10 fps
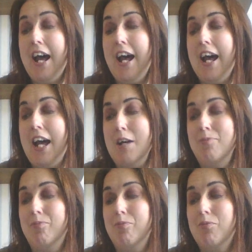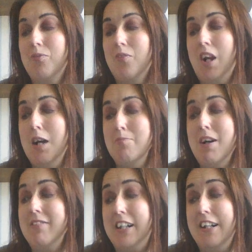um,
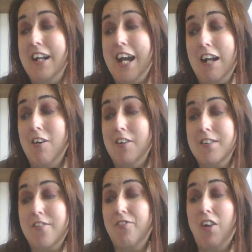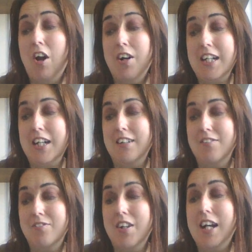American Airlines flight
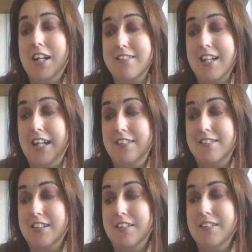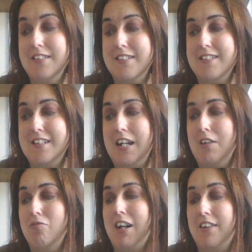attendants
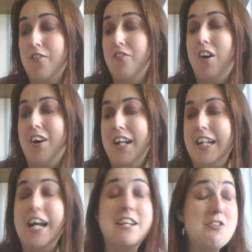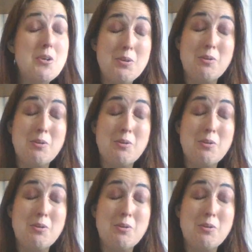uh, ratify a new